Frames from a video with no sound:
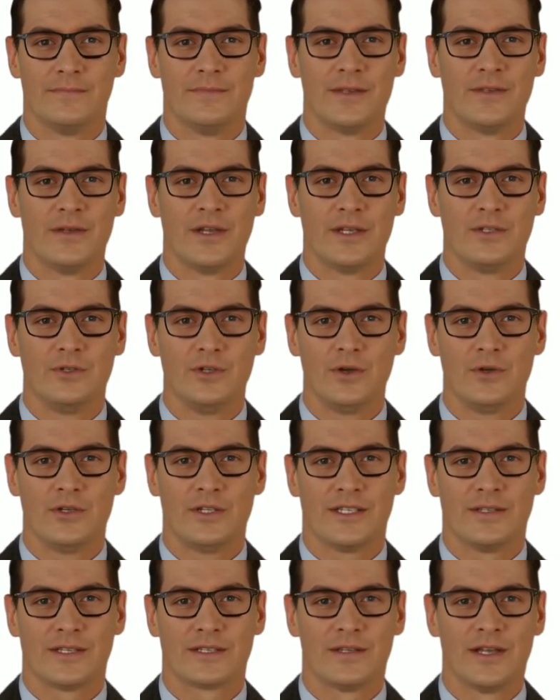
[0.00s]
The courage
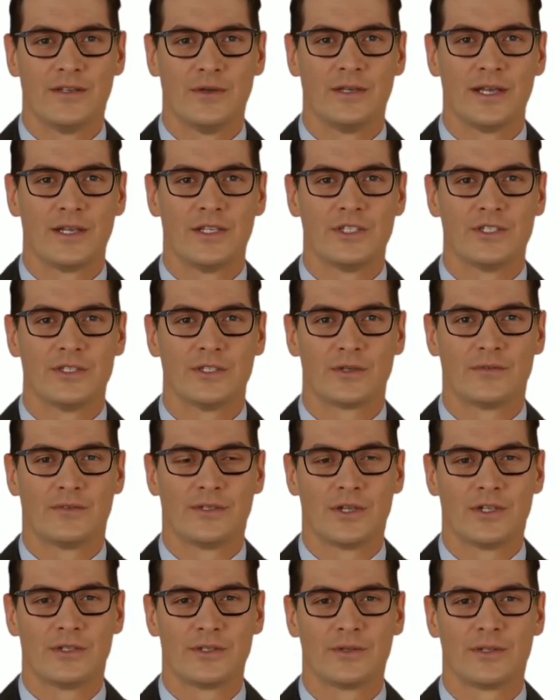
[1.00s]
and dedication of
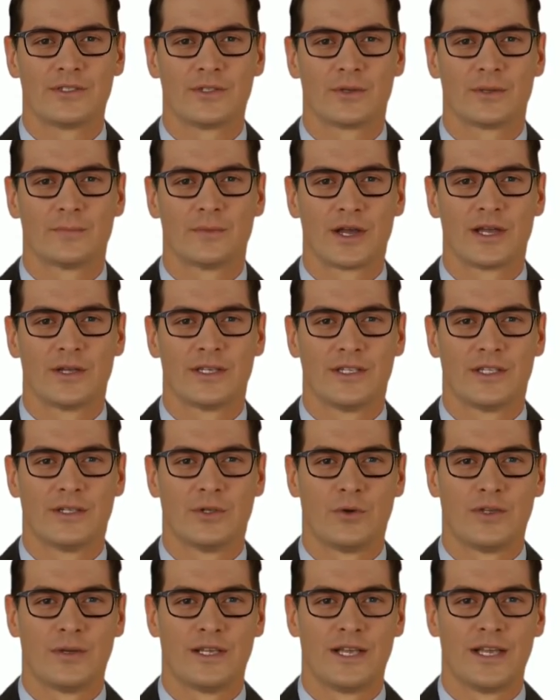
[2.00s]
those who took part in the
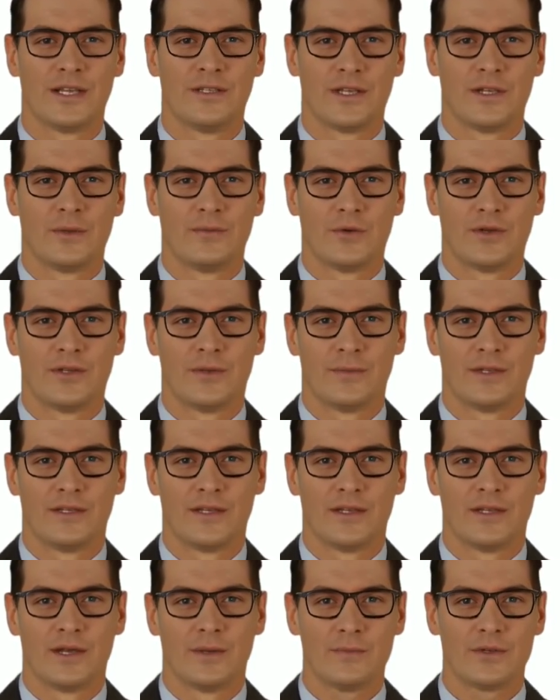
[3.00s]
Quit India movement
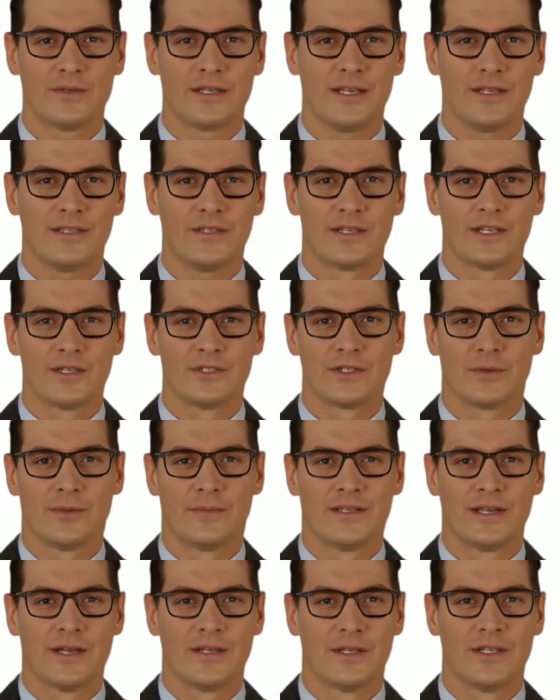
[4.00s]
enabled India to
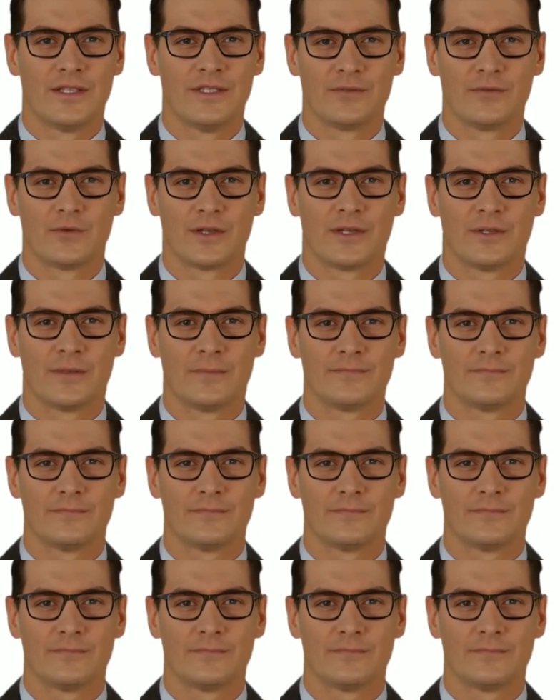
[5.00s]
obtain its freedom.